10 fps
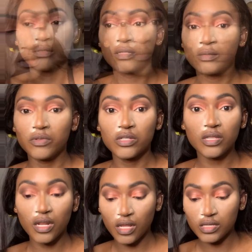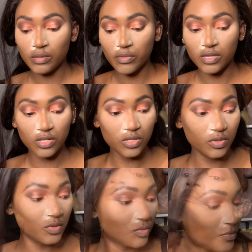As much setting as I'm gonna
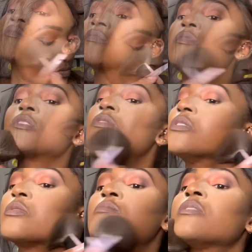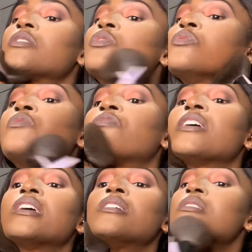do. Going with my Too
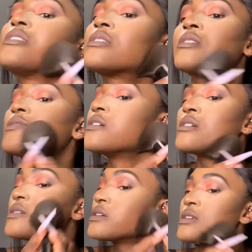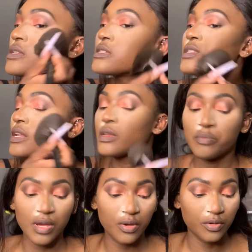Faced setting
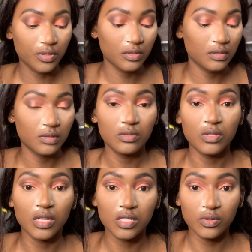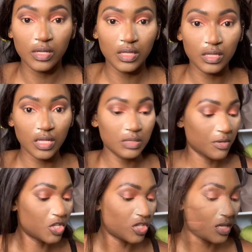powder. You guys know I think that's
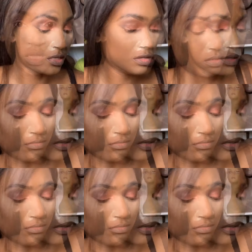my shade.